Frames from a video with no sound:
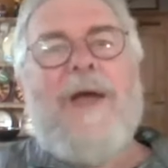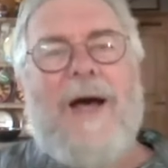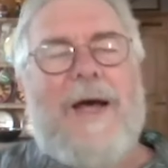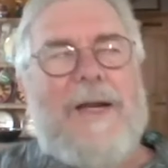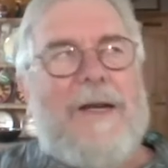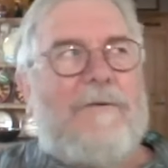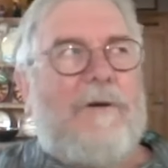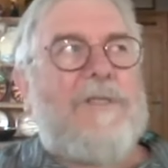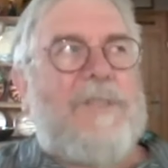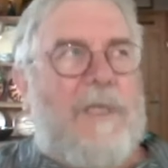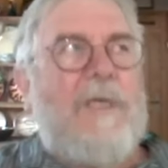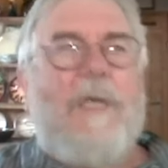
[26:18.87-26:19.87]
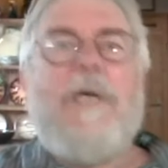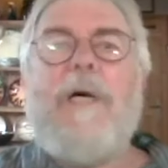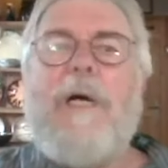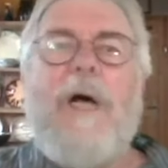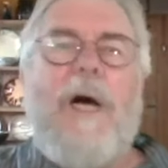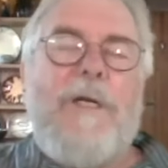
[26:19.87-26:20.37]
And of course,
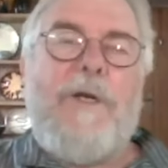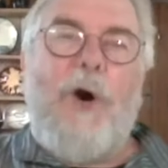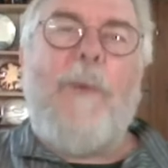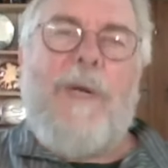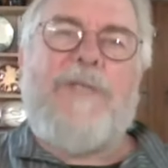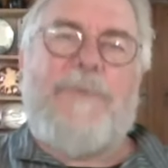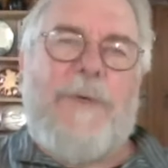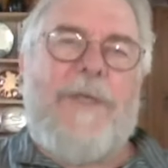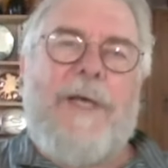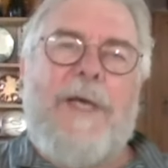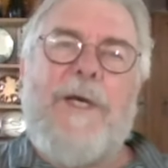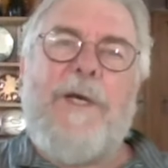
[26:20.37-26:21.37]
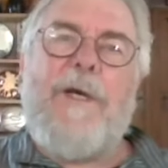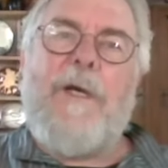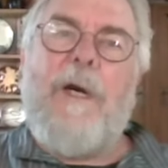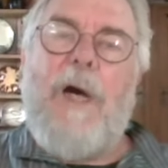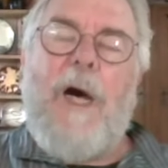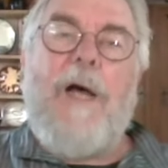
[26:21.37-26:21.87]
normally speaking,
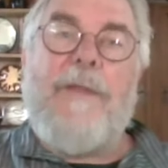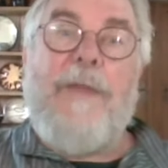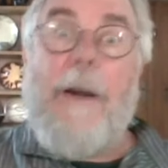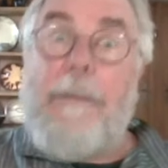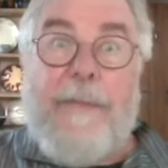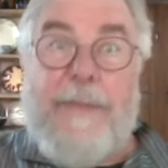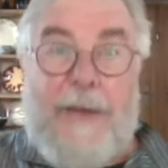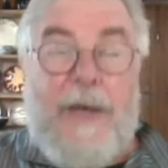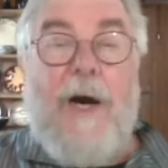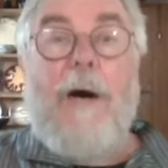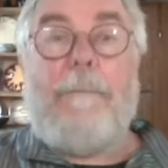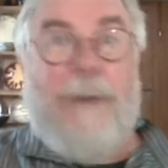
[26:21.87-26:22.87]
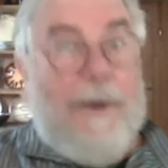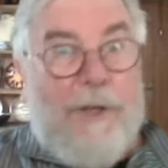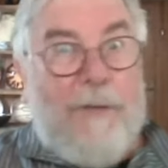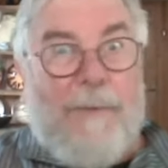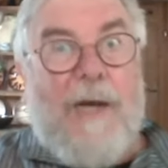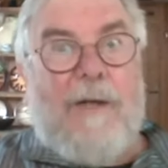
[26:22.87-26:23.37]
they are
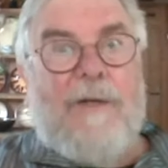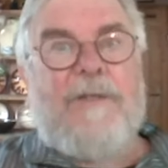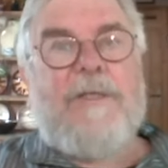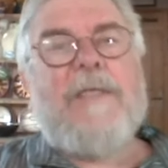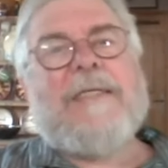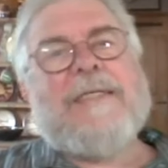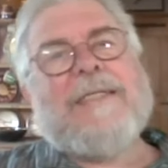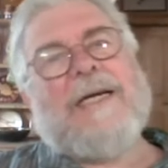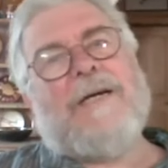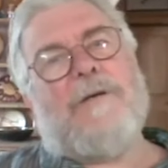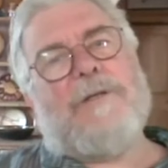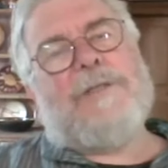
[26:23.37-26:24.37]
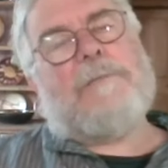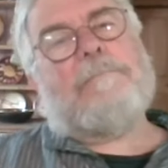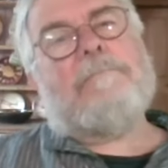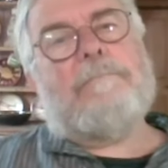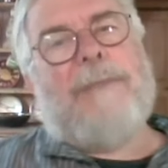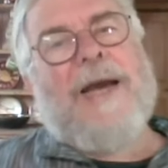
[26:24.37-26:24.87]
burial mounds. Because
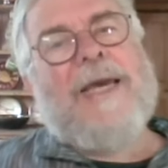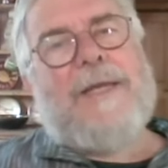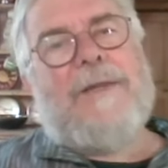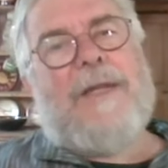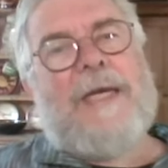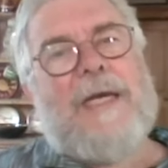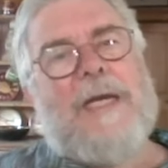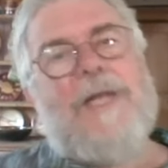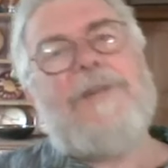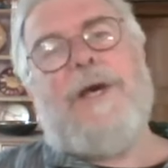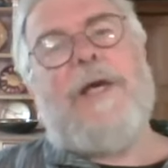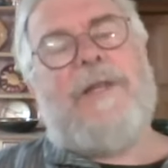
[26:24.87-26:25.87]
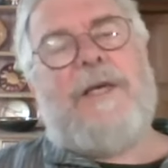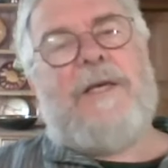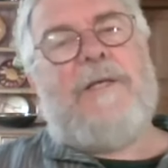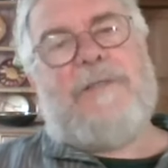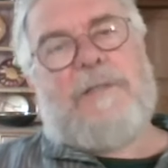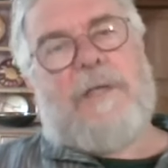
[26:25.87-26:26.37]
back in the Neolithic,
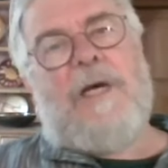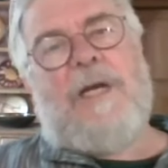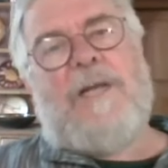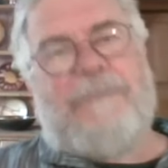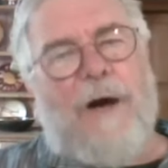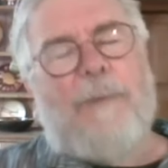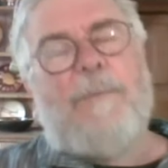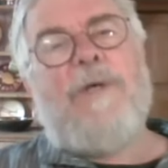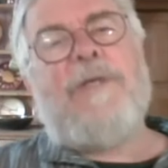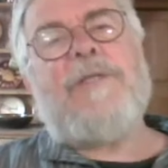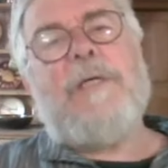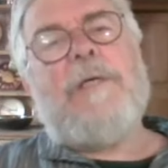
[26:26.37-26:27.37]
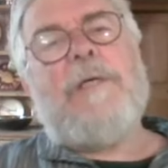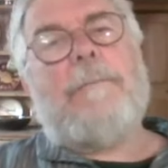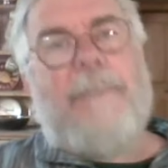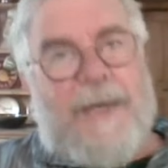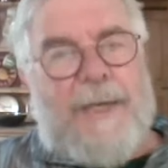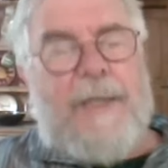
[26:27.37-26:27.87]
these early farmers
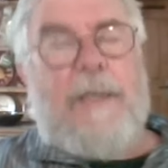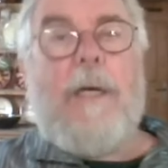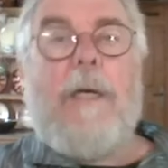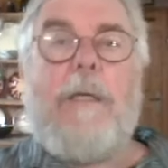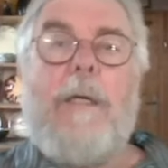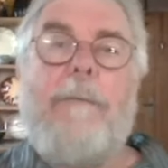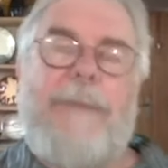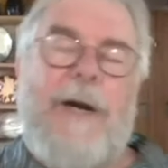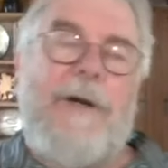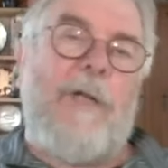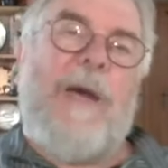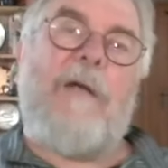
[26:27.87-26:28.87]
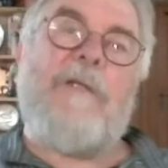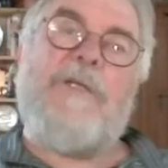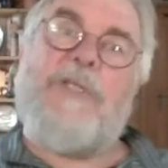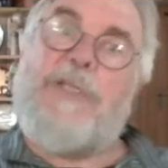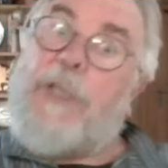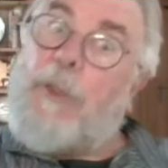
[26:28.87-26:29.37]
made burial
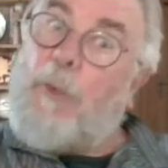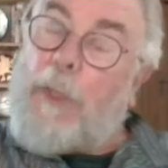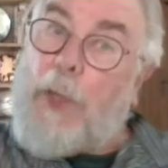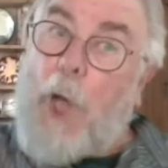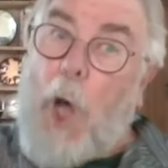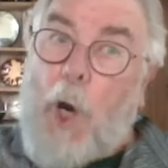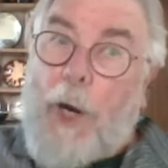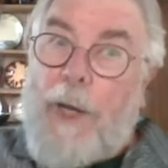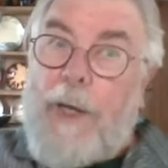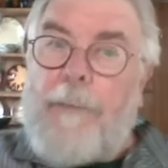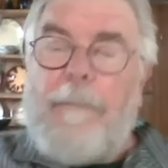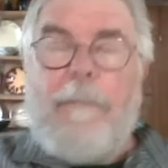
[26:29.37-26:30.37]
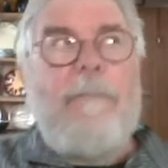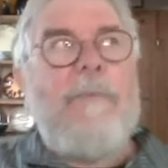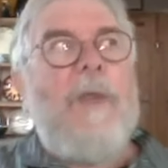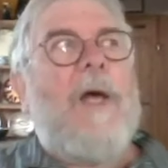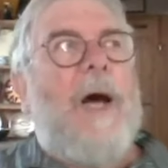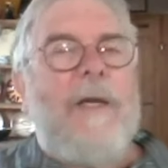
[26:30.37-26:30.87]
mounds that were long,
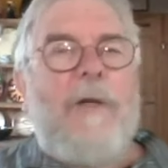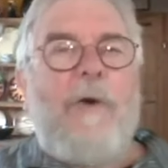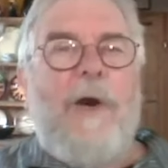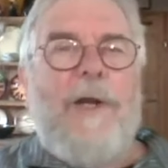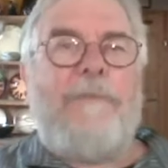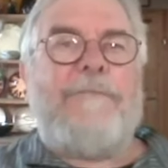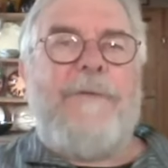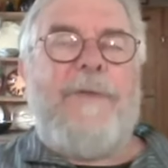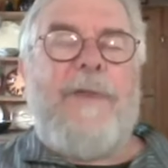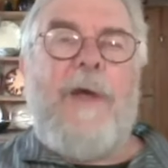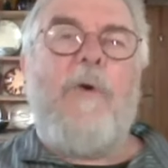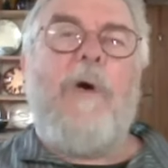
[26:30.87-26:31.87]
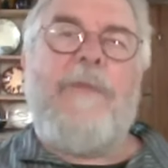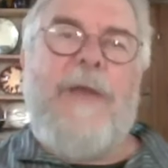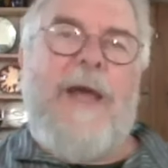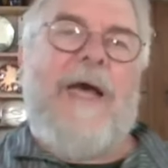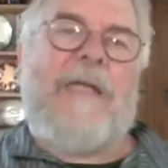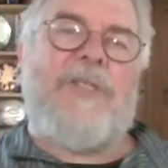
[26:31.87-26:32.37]
and quite often
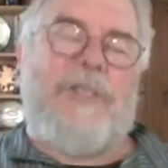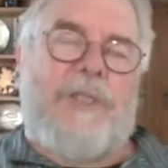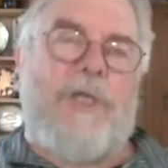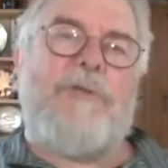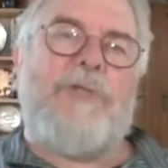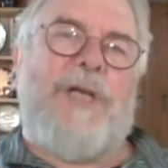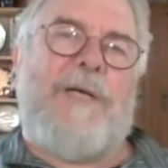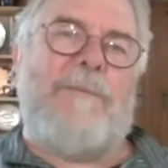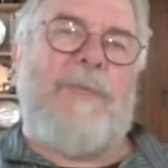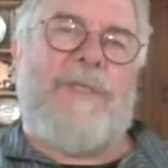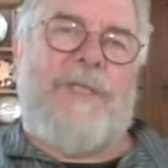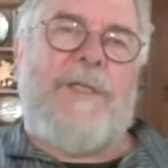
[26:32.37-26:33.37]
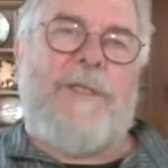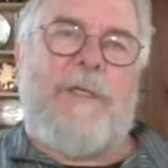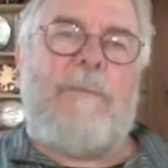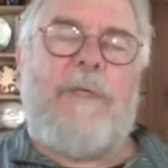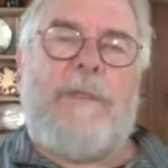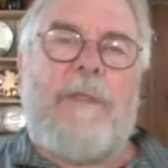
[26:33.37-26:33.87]
they had stone chambers in
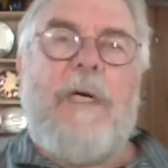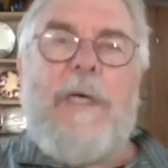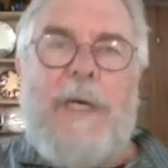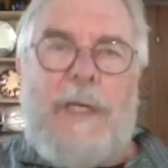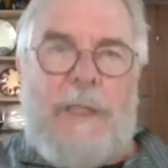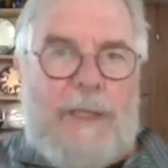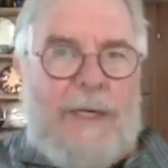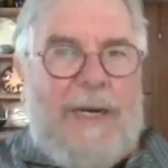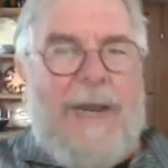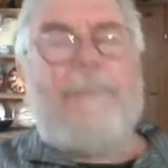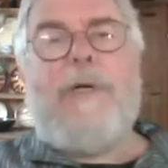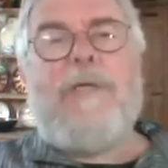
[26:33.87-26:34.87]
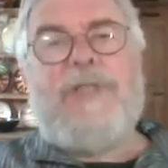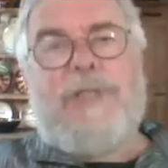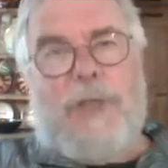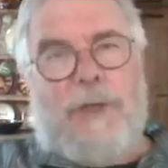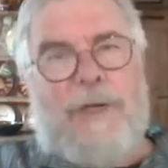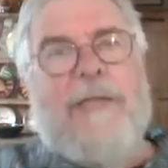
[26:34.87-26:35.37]
them and elaborate
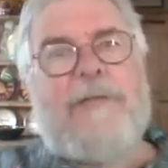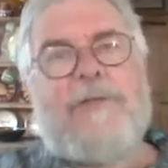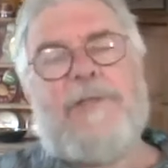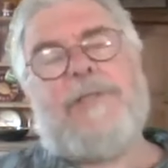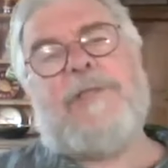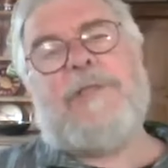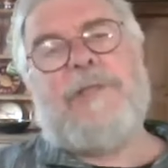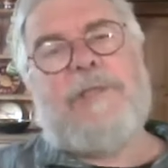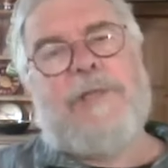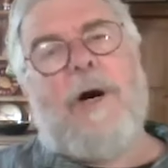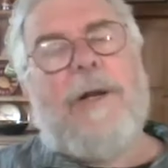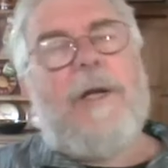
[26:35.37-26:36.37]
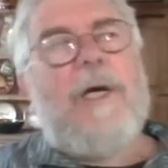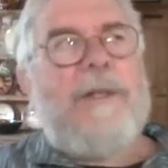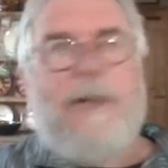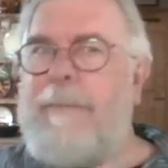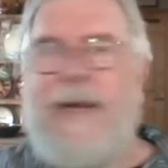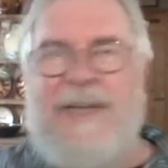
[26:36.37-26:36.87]
stone entrances and so on.
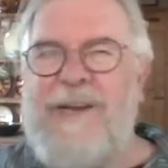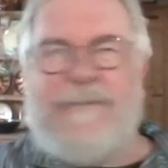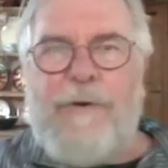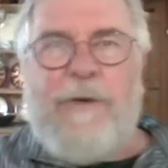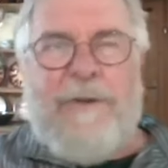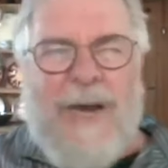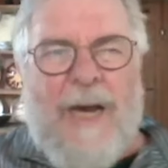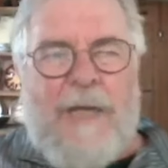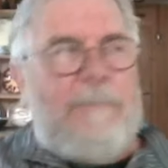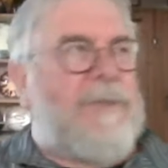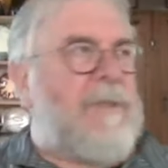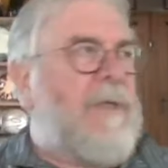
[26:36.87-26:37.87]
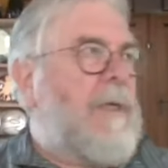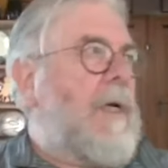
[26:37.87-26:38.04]
There are many different types.